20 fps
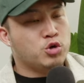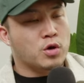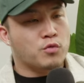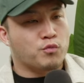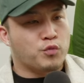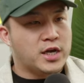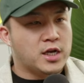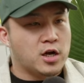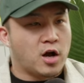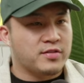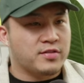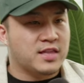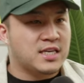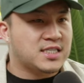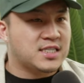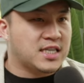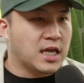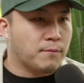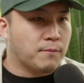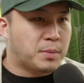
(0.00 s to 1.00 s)
can read all these
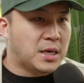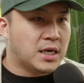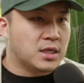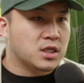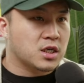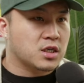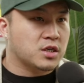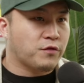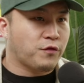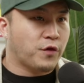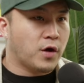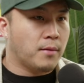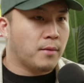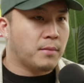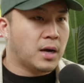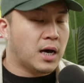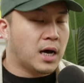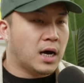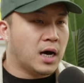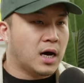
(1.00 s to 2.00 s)
think pieces from
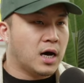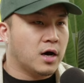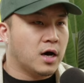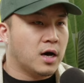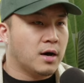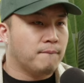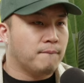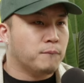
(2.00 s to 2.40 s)
uh,